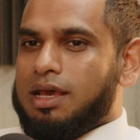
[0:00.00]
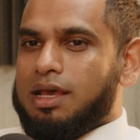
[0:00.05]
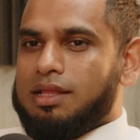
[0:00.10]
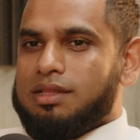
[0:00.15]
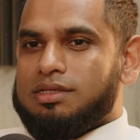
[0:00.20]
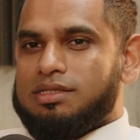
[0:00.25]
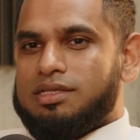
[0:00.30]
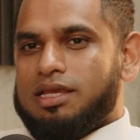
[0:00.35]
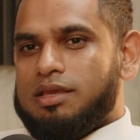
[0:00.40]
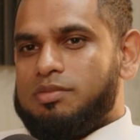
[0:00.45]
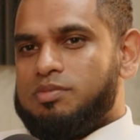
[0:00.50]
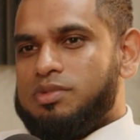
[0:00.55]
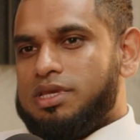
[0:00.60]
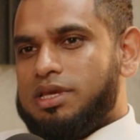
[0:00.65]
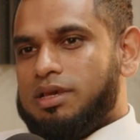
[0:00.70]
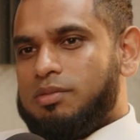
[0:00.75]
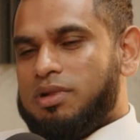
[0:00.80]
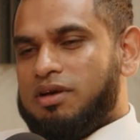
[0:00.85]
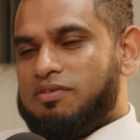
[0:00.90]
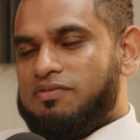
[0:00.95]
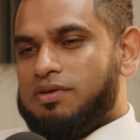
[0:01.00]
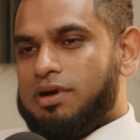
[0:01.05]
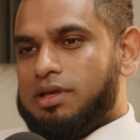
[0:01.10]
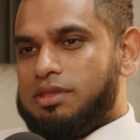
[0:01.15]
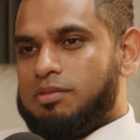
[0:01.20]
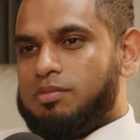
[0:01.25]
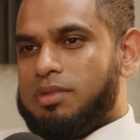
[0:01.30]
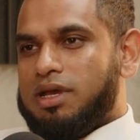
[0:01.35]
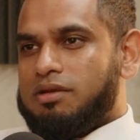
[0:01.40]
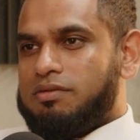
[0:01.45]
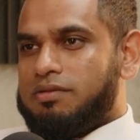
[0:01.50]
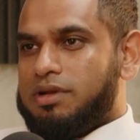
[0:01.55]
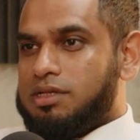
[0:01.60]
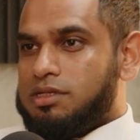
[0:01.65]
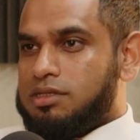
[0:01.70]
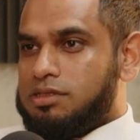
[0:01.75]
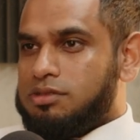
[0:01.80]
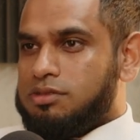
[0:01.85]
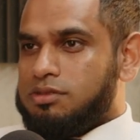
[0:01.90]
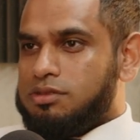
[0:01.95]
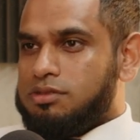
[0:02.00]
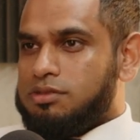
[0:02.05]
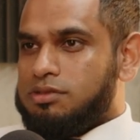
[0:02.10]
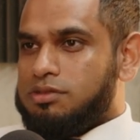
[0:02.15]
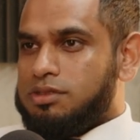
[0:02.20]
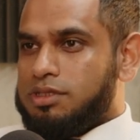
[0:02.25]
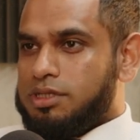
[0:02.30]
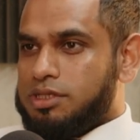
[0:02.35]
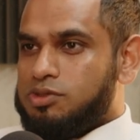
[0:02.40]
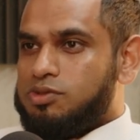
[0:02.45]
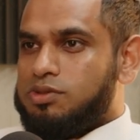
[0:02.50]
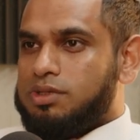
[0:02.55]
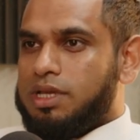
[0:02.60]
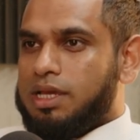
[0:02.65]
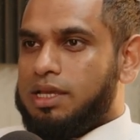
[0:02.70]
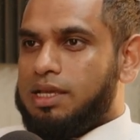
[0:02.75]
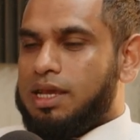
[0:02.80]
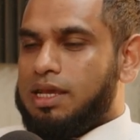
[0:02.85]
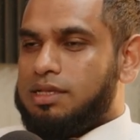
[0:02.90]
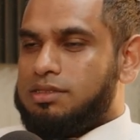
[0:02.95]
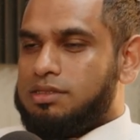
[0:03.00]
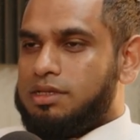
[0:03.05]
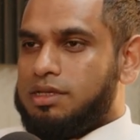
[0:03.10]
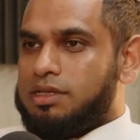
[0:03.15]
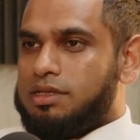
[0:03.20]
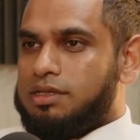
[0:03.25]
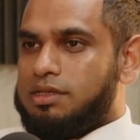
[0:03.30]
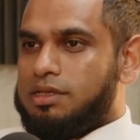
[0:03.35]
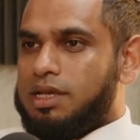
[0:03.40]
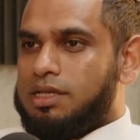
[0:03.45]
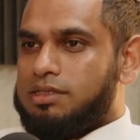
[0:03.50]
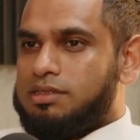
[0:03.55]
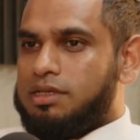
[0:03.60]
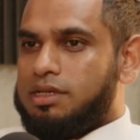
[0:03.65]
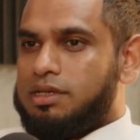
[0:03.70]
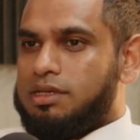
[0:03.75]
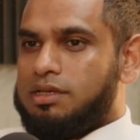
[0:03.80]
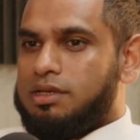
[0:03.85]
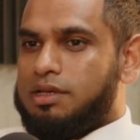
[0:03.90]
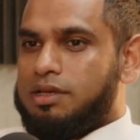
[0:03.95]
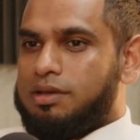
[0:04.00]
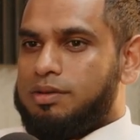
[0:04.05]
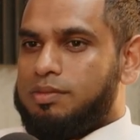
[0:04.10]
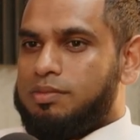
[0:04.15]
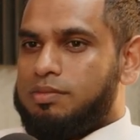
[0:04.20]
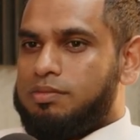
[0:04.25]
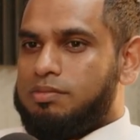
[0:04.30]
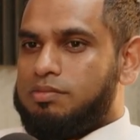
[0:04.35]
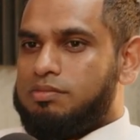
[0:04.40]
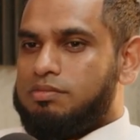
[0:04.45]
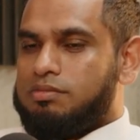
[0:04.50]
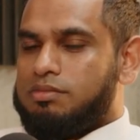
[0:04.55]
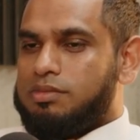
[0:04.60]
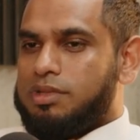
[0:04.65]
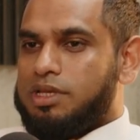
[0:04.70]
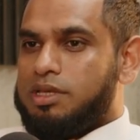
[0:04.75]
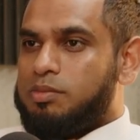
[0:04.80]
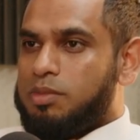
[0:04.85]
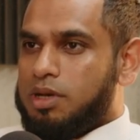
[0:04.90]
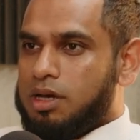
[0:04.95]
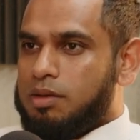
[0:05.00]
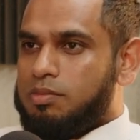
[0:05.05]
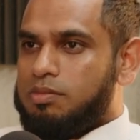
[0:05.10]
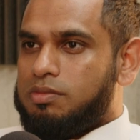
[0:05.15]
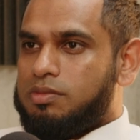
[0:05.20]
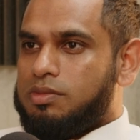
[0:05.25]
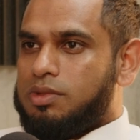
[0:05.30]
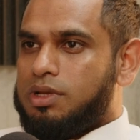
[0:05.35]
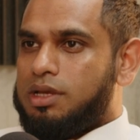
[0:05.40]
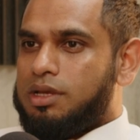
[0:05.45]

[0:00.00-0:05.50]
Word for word: And the same year, my father migrated to the UK as a as a um, imam.